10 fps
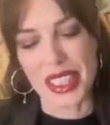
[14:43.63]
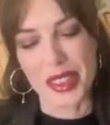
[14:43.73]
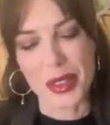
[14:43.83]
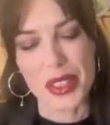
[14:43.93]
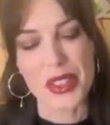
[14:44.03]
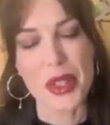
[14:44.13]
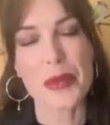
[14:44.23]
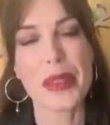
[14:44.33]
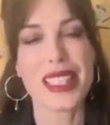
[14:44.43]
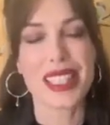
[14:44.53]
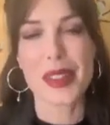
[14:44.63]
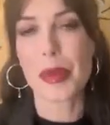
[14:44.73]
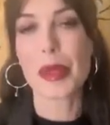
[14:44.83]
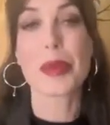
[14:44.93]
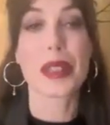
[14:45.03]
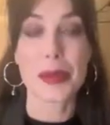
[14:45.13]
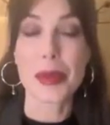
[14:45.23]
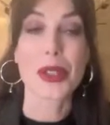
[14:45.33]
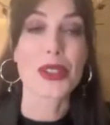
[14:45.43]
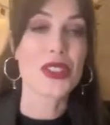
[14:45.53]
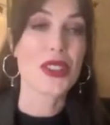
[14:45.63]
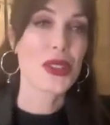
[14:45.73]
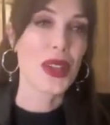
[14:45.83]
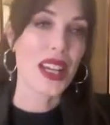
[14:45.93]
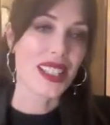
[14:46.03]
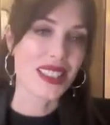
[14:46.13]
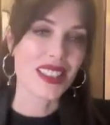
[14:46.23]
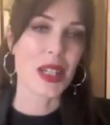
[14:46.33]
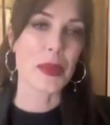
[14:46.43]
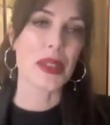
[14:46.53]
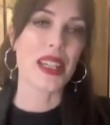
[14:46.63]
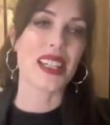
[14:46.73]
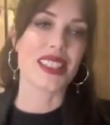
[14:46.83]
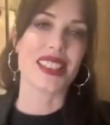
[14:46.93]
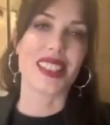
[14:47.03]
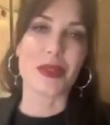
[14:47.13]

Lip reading: And of course, not meeting other people in person who had CRPS.